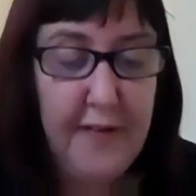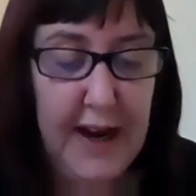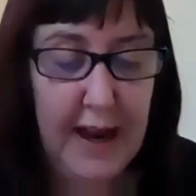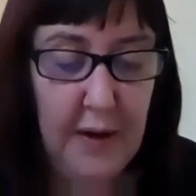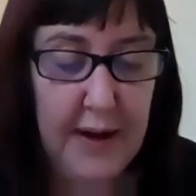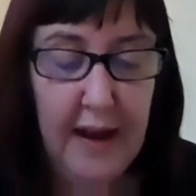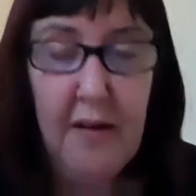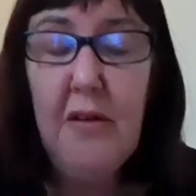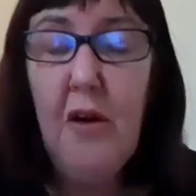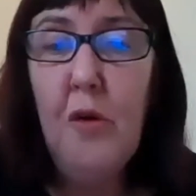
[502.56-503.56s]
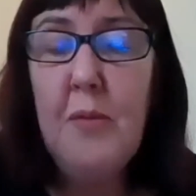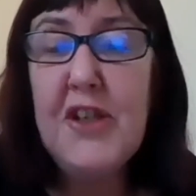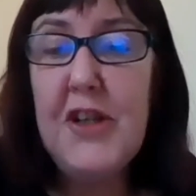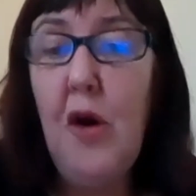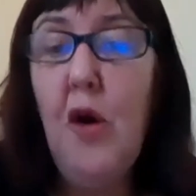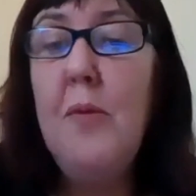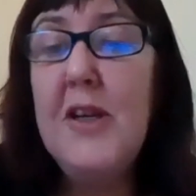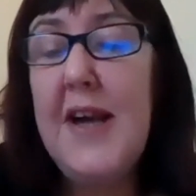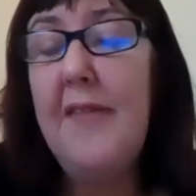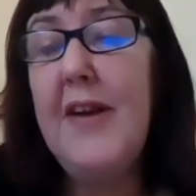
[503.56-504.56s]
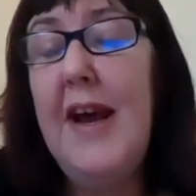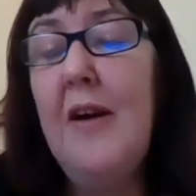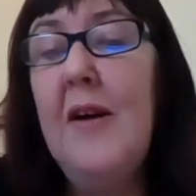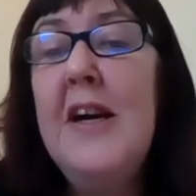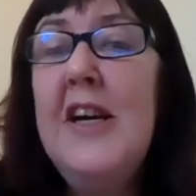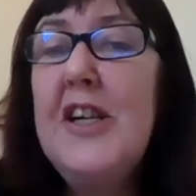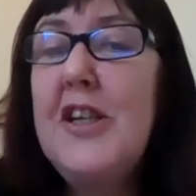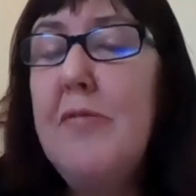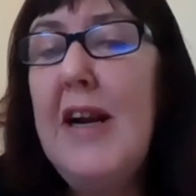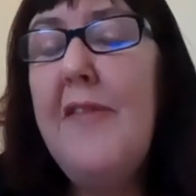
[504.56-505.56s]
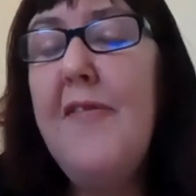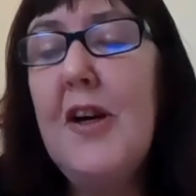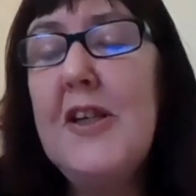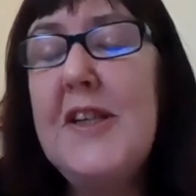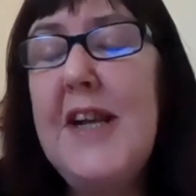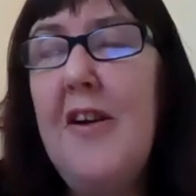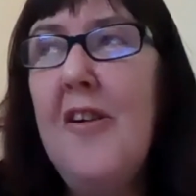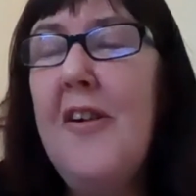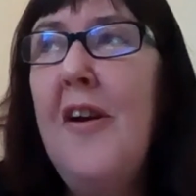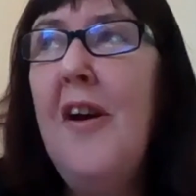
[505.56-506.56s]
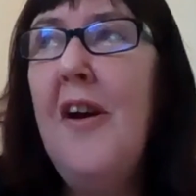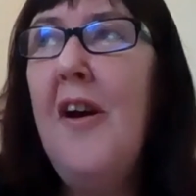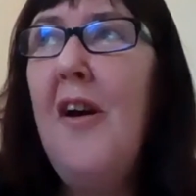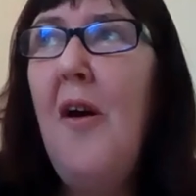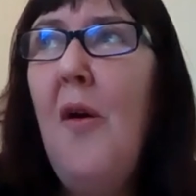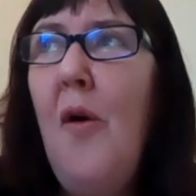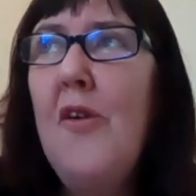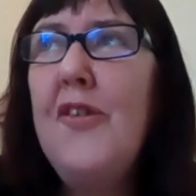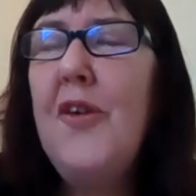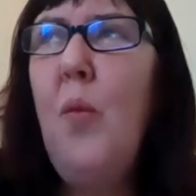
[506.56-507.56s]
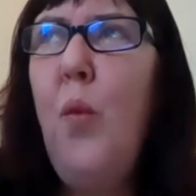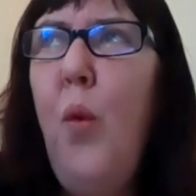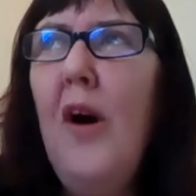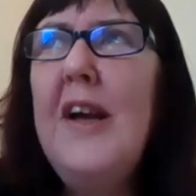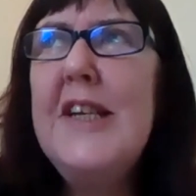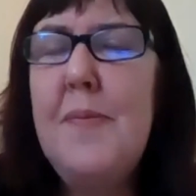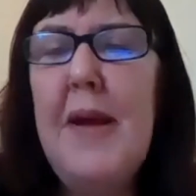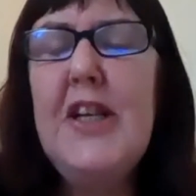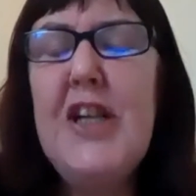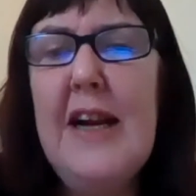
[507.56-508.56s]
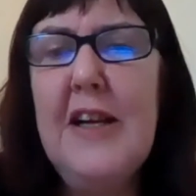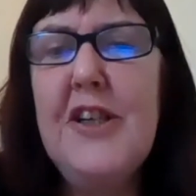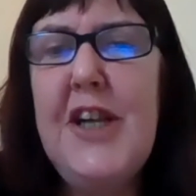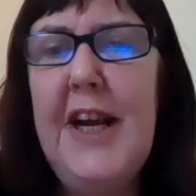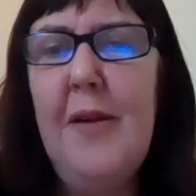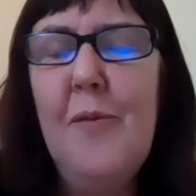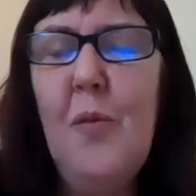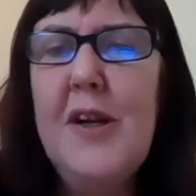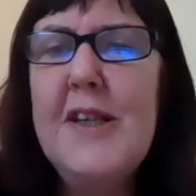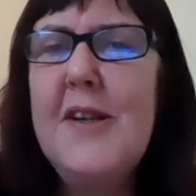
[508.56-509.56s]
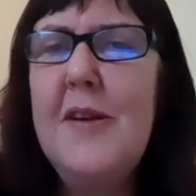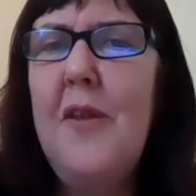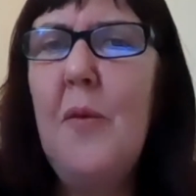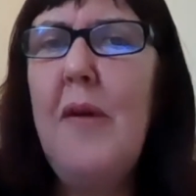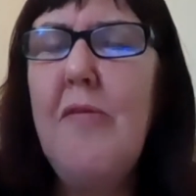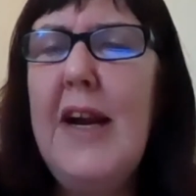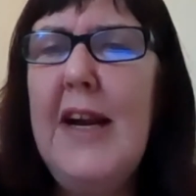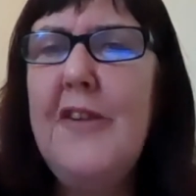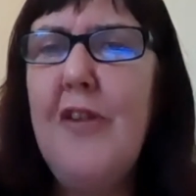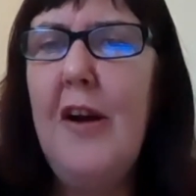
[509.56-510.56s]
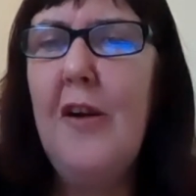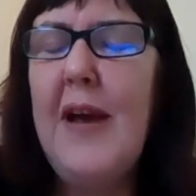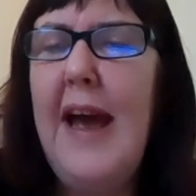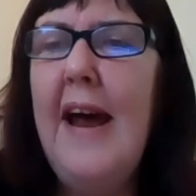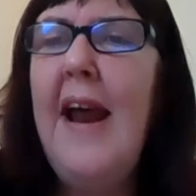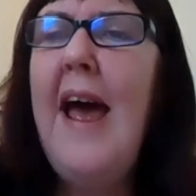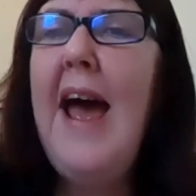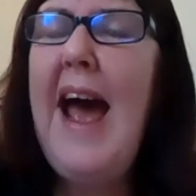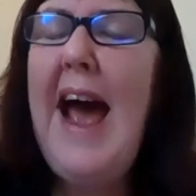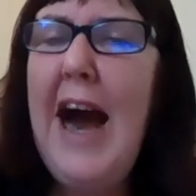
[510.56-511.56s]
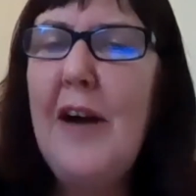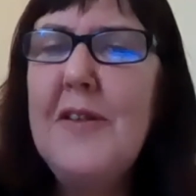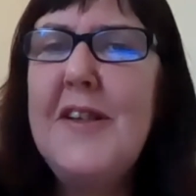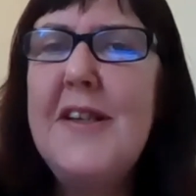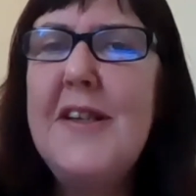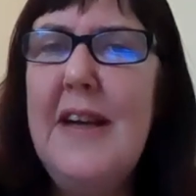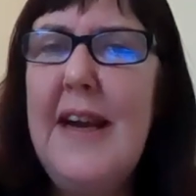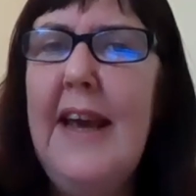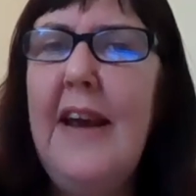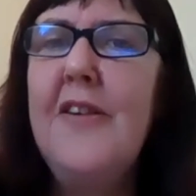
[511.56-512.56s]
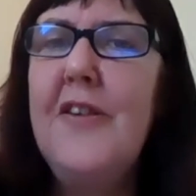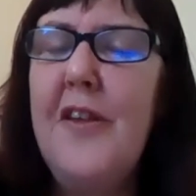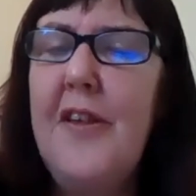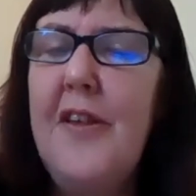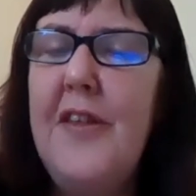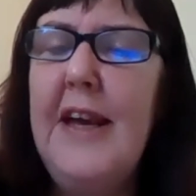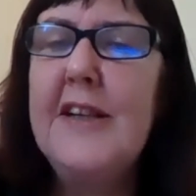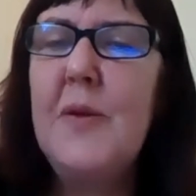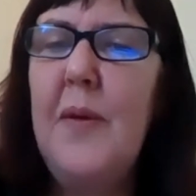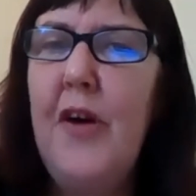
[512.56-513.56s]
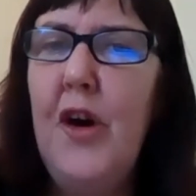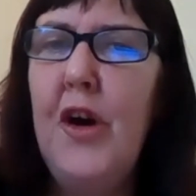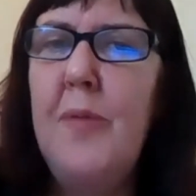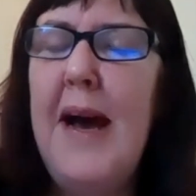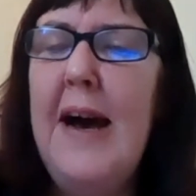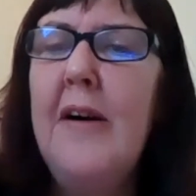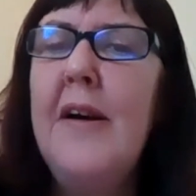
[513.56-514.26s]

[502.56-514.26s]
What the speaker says: an hour now, almost half an hour, to really focus in on, so what is the big challenge here? What is it that we're really trying to look at? How does this link to the things that we've heard about